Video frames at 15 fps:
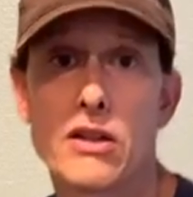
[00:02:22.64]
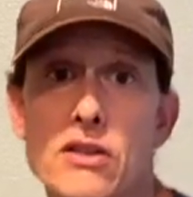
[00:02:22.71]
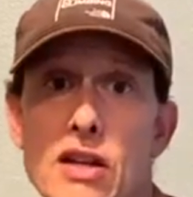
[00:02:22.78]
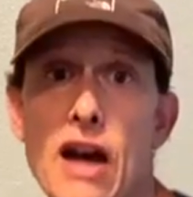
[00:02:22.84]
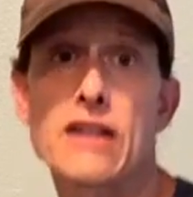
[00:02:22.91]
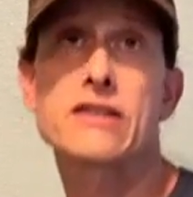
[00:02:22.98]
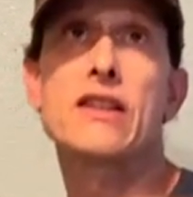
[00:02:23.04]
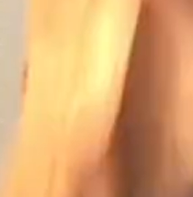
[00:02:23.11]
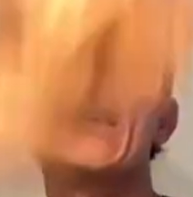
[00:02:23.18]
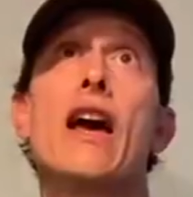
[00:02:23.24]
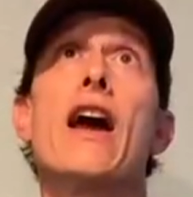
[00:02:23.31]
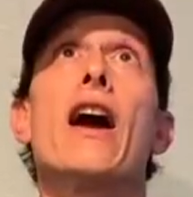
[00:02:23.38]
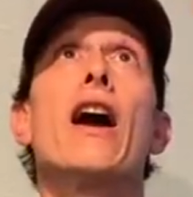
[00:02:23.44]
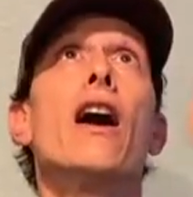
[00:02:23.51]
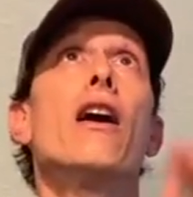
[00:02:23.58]
toss it in the
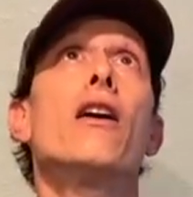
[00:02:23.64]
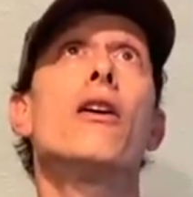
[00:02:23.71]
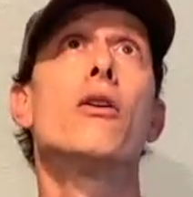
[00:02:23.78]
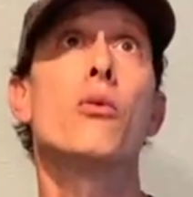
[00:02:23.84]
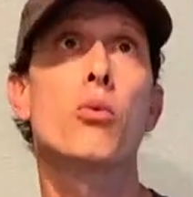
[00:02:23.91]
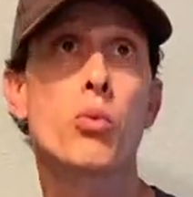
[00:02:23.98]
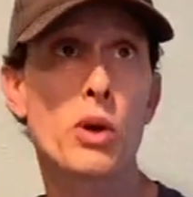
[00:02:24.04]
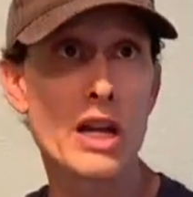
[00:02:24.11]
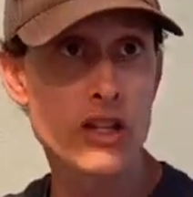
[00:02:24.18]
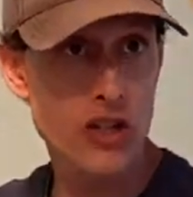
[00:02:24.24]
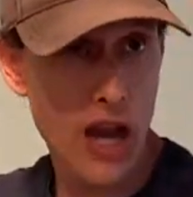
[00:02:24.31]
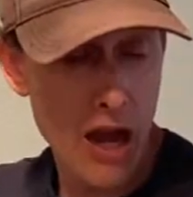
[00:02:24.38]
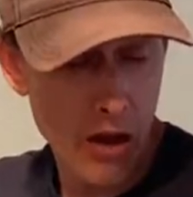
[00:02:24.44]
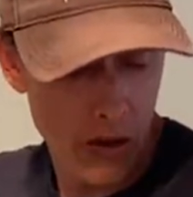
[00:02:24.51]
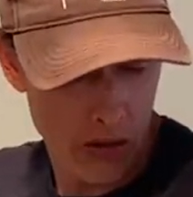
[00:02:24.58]
air, reach
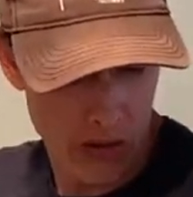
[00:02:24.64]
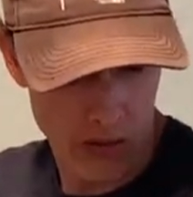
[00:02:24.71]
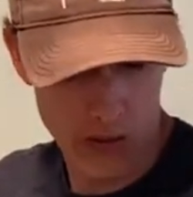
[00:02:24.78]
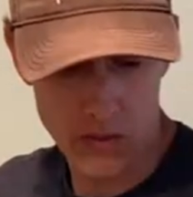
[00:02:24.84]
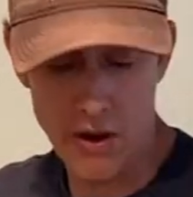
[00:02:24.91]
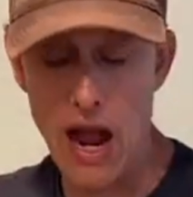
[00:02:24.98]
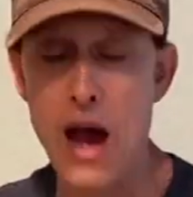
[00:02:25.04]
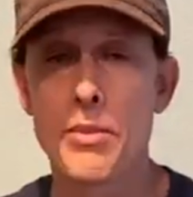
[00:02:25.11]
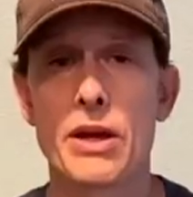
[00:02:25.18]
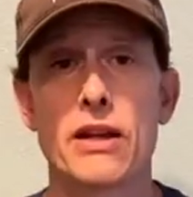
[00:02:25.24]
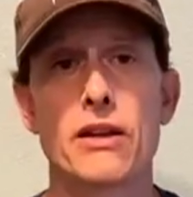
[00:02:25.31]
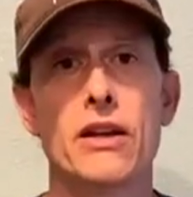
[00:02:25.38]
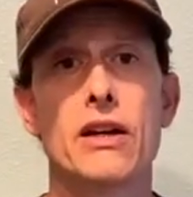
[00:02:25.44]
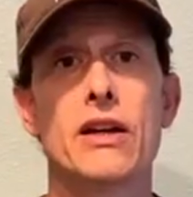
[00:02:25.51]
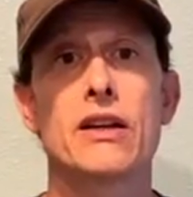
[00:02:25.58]
out, grab
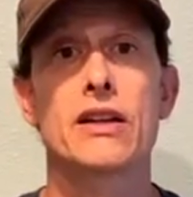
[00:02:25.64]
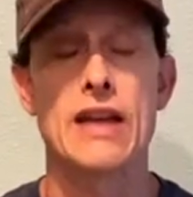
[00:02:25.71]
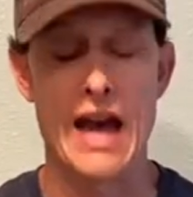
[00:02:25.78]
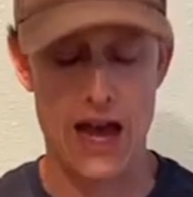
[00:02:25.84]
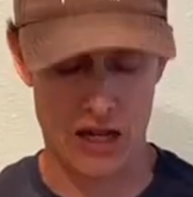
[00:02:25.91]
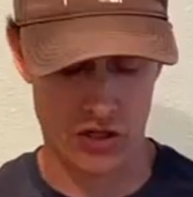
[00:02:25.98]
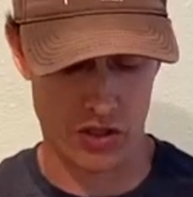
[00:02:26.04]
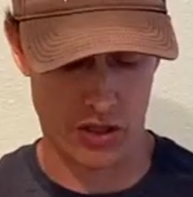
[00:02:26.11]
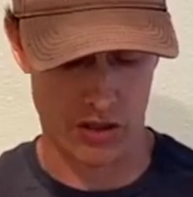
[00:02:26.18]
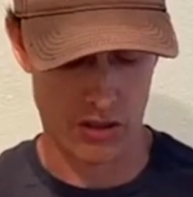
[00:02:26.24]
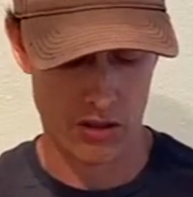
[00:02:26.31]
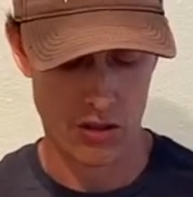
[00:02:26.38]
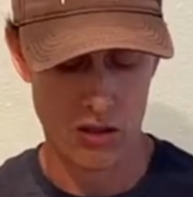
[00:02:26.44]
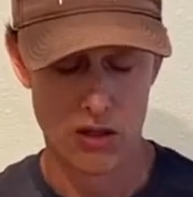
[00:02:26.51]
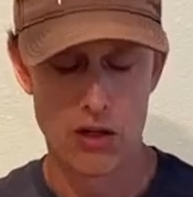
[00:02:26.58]
it, catch it.
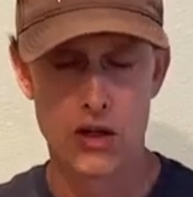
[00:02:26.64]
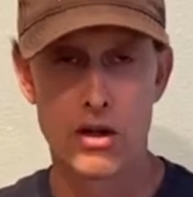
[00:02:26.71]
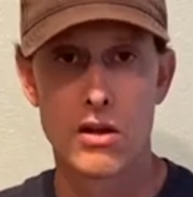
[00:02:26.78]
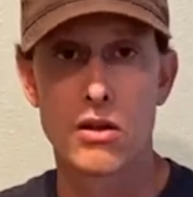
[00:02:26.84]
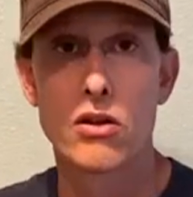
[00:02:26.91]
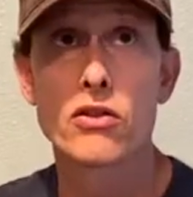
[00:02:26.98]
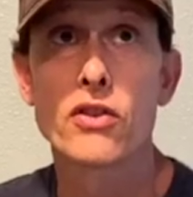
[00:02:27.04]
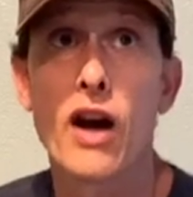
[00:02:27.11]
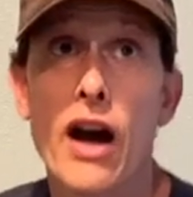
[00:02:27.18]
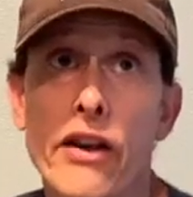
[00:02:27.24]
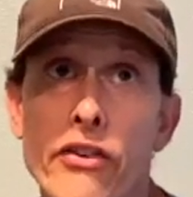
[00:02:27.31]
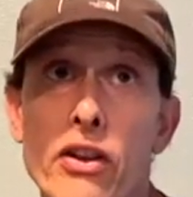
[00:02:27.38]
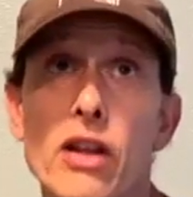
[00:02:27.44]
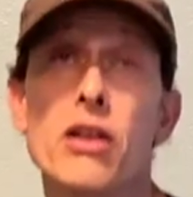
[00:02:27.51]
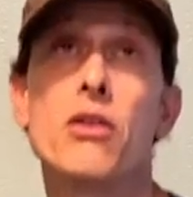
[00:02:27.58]

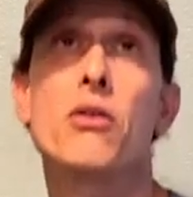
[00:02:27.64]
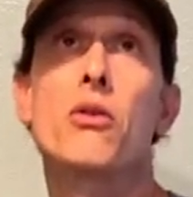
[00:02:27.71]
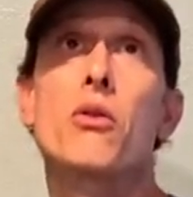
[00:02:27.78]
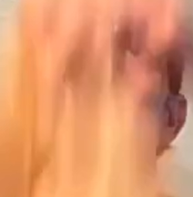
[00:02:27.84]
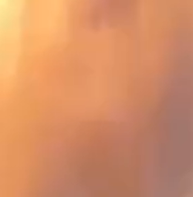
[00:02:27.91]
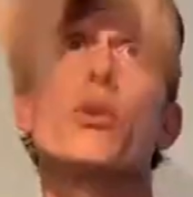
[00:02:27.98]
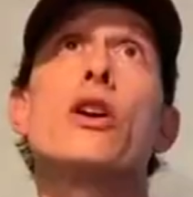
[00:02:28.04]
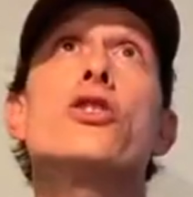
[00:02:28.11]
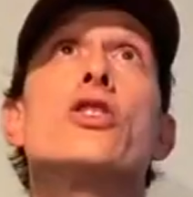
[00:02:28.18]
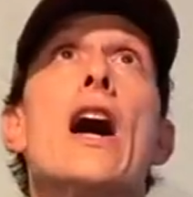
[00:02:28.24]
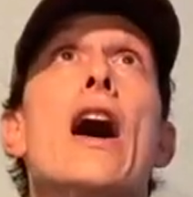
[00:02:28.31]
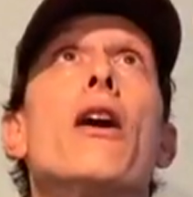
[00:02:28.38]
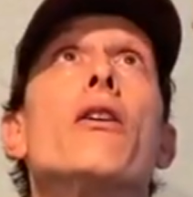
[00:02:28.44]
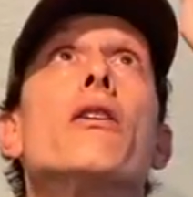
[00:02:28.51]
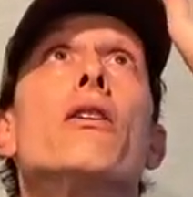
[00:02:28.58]
Toss it, reach
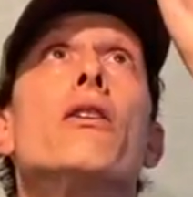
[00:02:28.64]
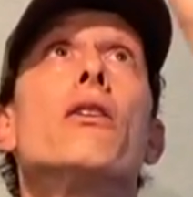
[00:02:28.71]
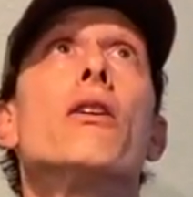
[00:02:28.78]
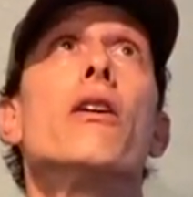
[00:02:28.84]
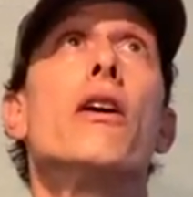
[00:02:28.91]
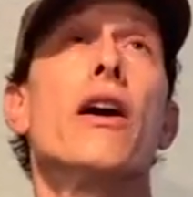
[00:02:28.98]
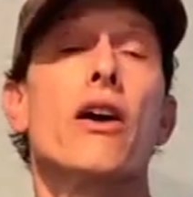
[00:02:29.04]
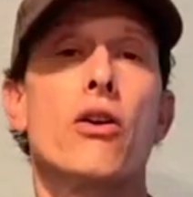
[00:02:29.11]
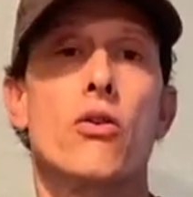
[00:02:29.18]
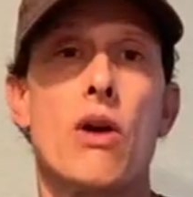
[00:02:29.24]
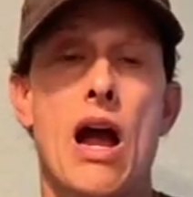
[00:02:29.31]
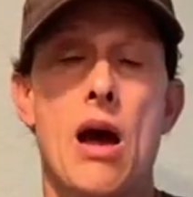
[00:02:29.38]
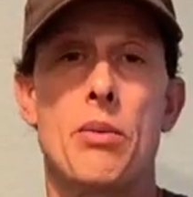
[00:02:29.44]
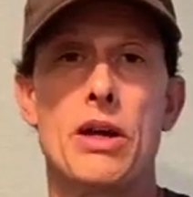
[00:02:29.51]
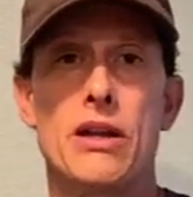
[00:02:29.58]
out,
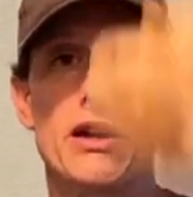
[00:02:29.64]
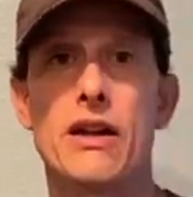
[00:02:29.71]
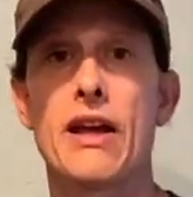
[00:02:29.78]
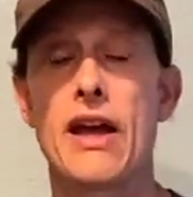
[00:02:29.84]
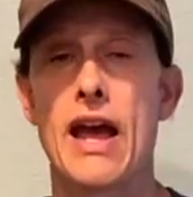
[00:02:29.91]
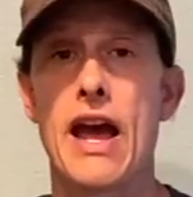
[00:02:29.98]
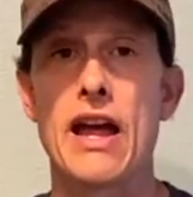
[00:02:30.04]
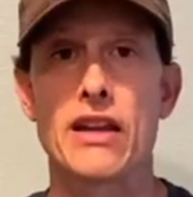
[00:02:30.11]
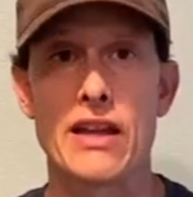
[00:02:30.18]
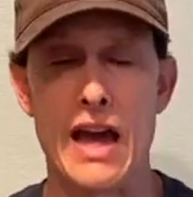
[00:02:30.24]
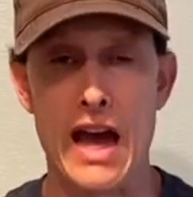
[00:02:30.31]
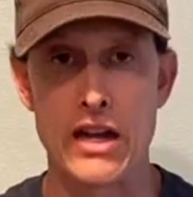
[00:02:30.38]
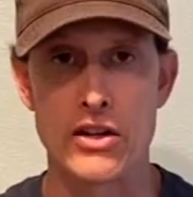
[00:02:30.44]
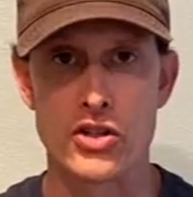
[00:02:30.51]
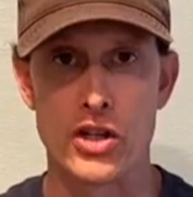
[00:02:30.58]
grab it, and
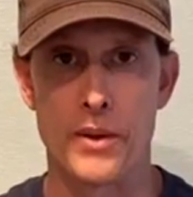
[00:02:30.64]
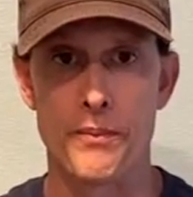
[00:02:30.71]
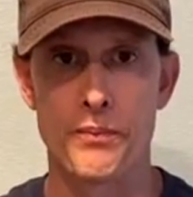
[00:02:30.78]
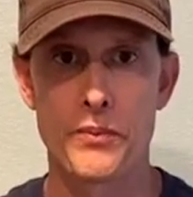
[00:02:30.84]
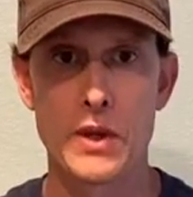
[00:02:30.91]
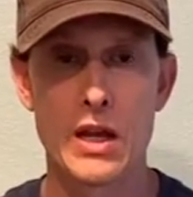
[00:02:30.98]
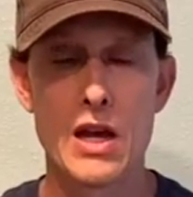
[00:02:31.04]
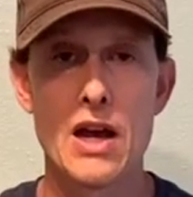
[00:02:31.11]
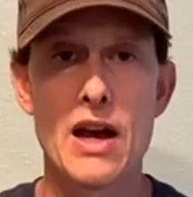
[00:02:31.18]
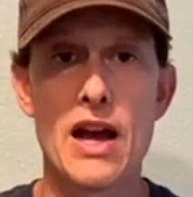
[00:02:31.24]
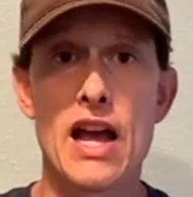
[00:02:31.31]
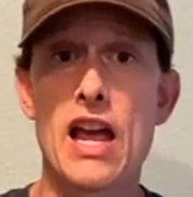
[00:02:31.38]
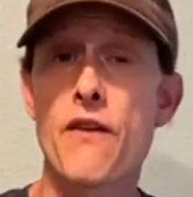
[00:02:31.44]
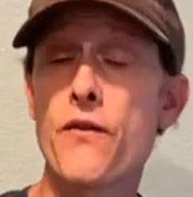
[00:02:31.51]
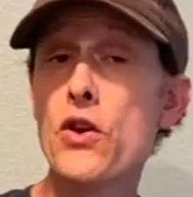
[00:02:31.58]
catch it.
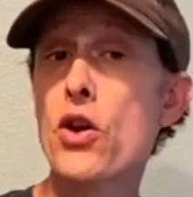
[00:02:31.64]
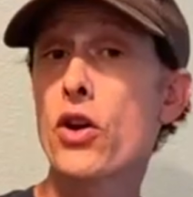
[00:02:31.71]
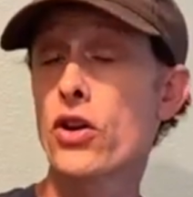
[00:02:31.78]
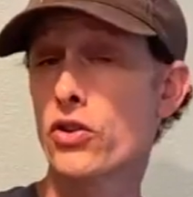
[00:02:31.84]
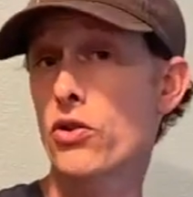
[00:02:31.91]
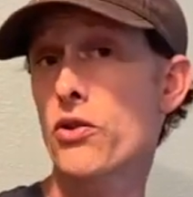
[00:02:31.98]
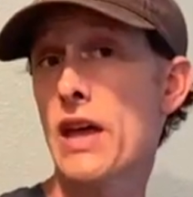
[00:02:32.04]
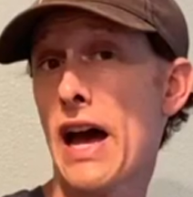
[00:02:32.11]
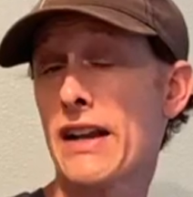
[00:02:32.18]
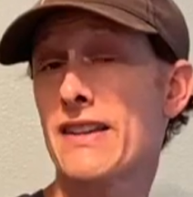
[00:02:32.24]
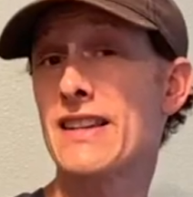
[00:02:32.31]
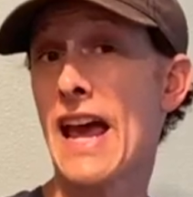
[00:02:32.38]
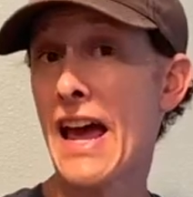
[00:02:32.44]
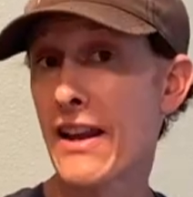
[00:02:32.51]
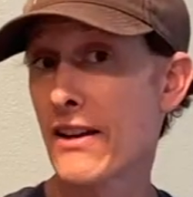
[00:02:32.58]
If you can do that
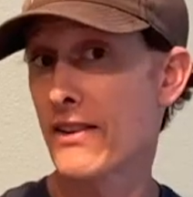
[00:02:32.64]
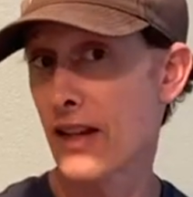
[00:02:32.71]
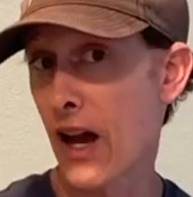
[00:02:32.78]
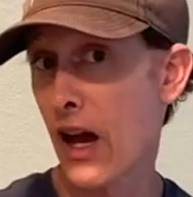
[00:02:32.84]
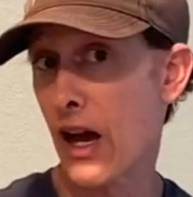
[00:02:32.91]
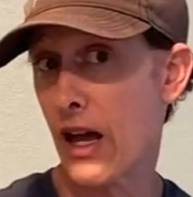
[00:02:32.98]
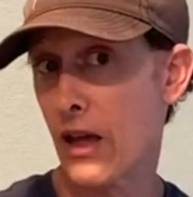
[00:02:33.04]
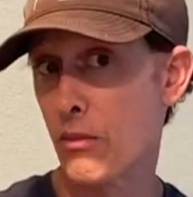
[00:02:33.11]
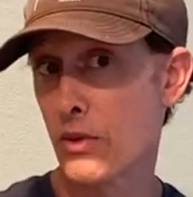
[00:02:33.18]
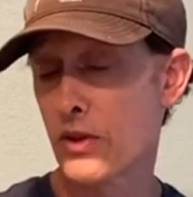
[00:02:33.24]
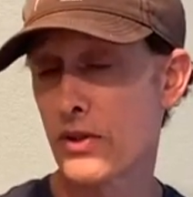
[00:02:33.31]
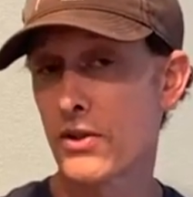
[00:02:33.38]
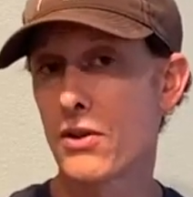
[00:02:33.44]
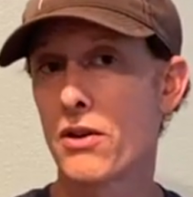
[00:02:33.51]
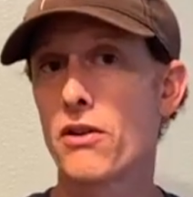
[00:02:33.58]
10
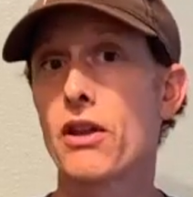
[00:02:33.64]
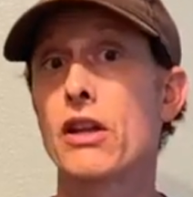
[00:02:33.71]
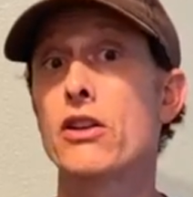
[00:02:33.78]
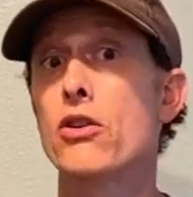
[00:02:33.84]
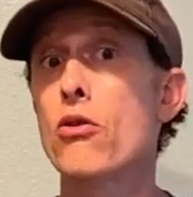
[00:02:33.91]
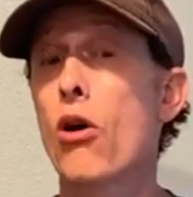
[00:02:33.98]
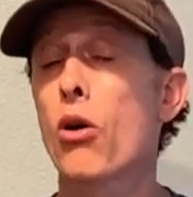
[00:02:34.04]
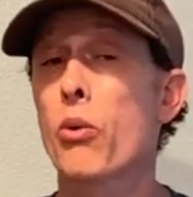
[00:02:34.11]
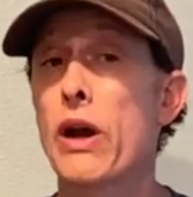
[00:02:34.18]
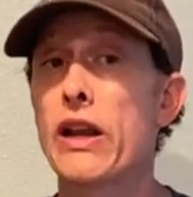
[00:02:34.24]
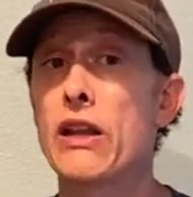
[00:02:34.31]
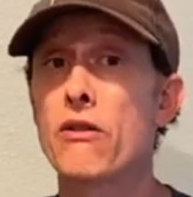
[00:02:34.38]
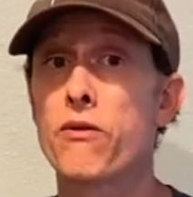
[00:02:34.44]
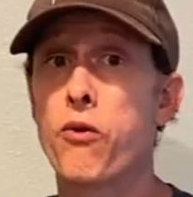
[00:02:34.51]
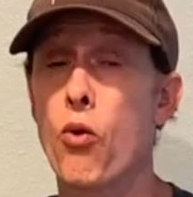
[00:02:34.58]
times, then you are
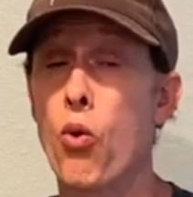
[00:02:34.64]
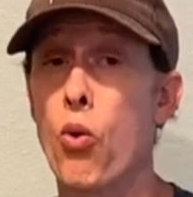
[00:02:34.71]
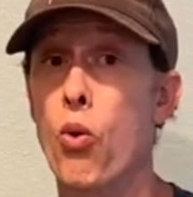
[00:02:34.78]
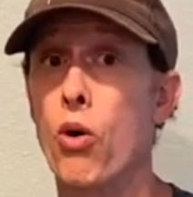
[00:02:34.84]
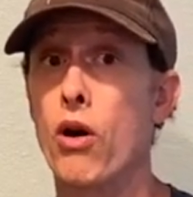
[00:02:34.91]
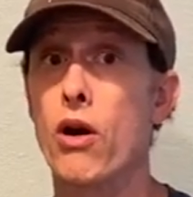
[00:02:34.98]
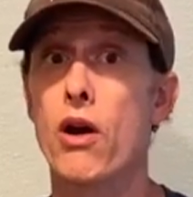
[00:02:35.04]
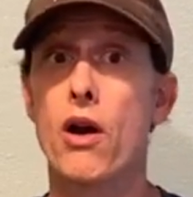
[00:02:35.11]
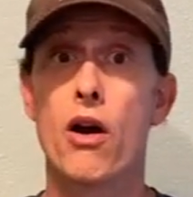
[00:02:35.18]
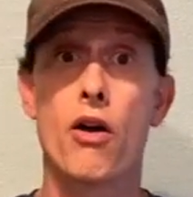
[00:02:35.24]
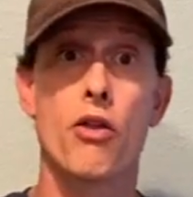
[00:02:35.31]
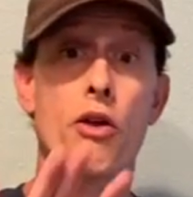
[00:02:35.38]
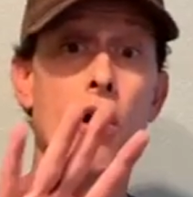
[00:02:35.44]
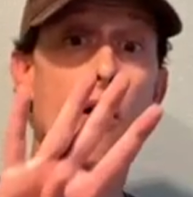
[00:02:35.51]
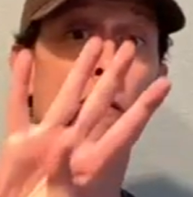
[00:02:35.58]
ready for the